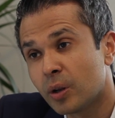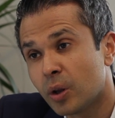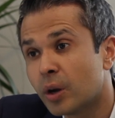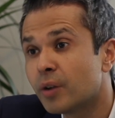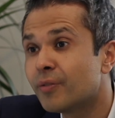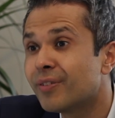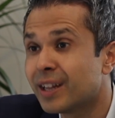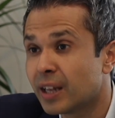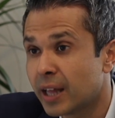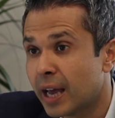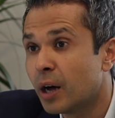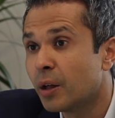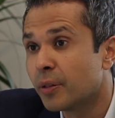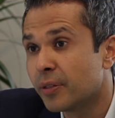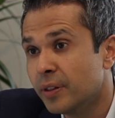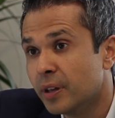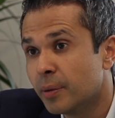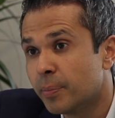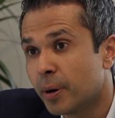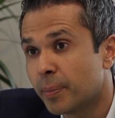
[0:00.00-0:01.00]
a lot of ill health
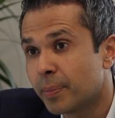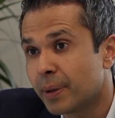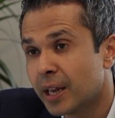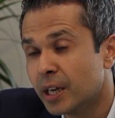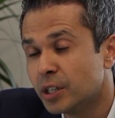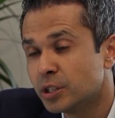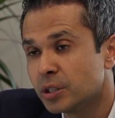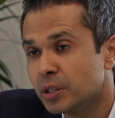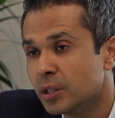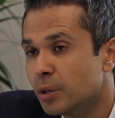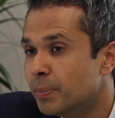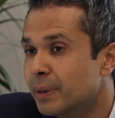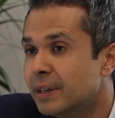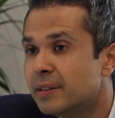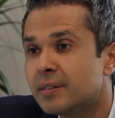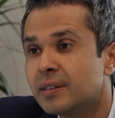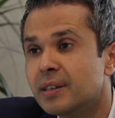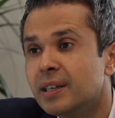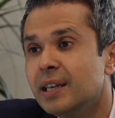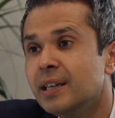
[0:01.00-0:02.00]
in the population:
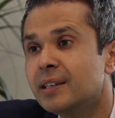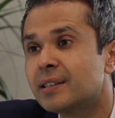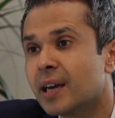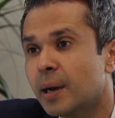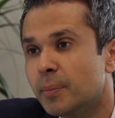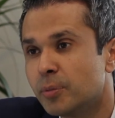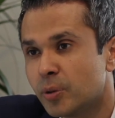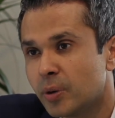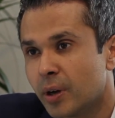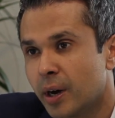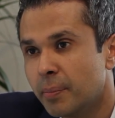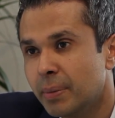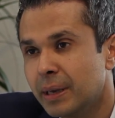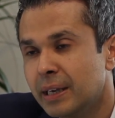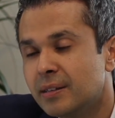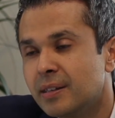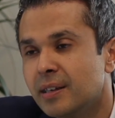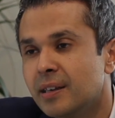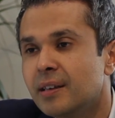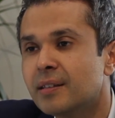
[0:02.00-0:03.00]
obesity, type 2
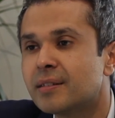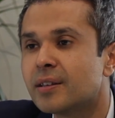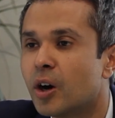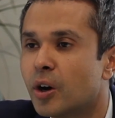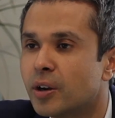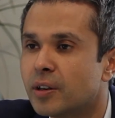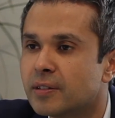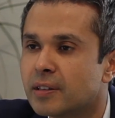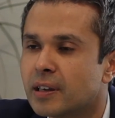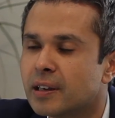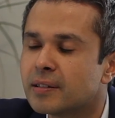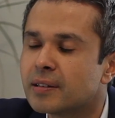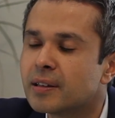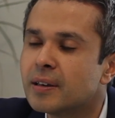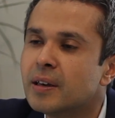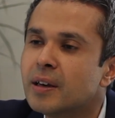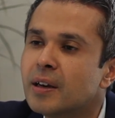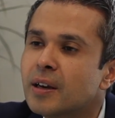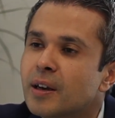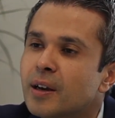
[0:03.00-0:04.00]
diabetes, heart disease.
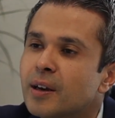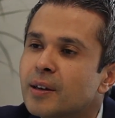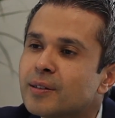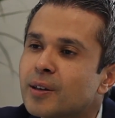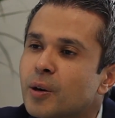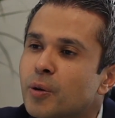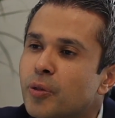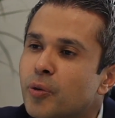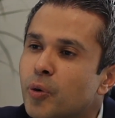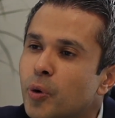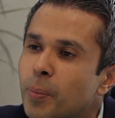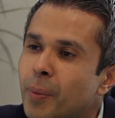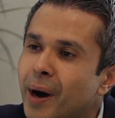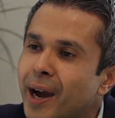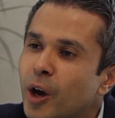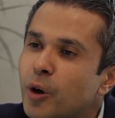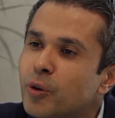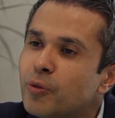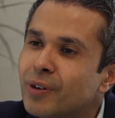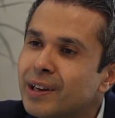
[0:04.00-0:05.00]
So through my
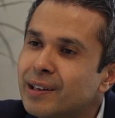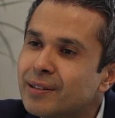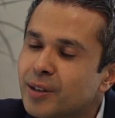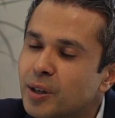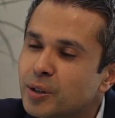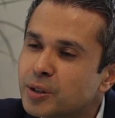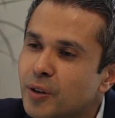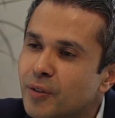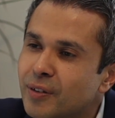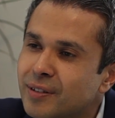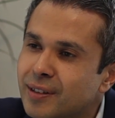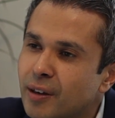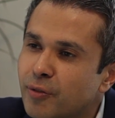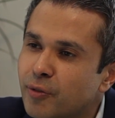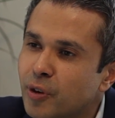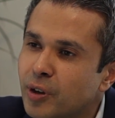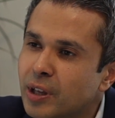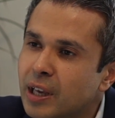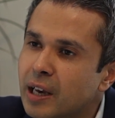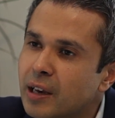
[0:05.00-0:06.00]
own research over
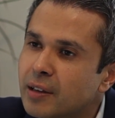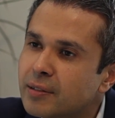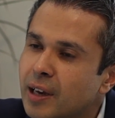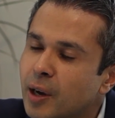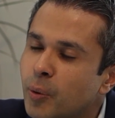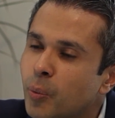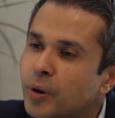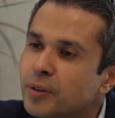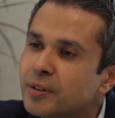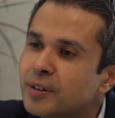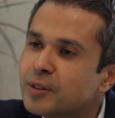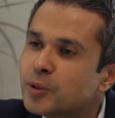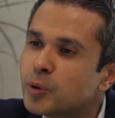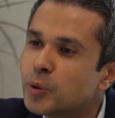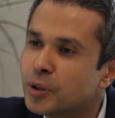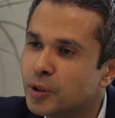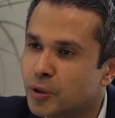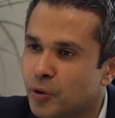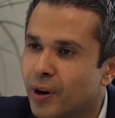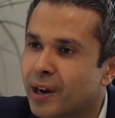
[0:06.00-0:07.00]
several years, I wanted to
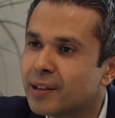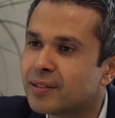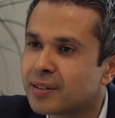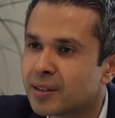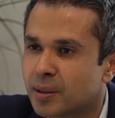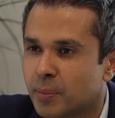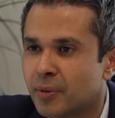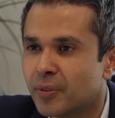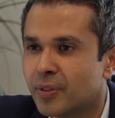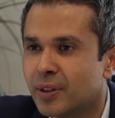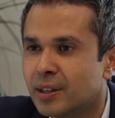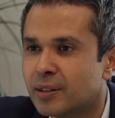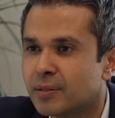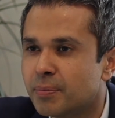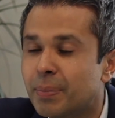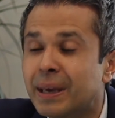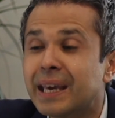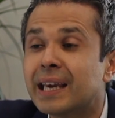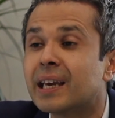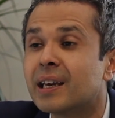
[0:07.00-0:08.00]
address some of these
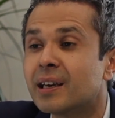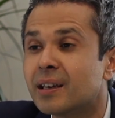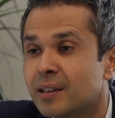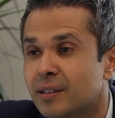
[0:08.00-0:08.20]
big